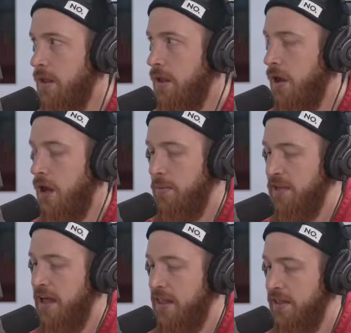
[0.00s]

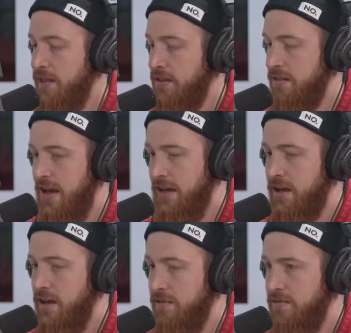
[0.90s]
and like that
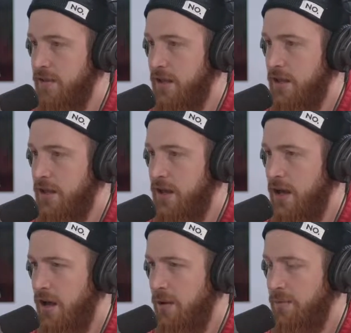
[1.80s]
kind of
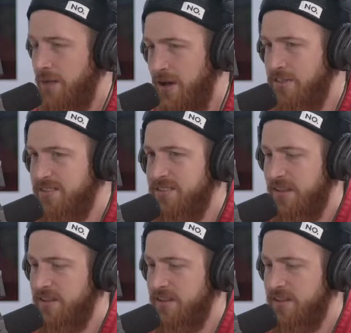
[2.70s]
it's like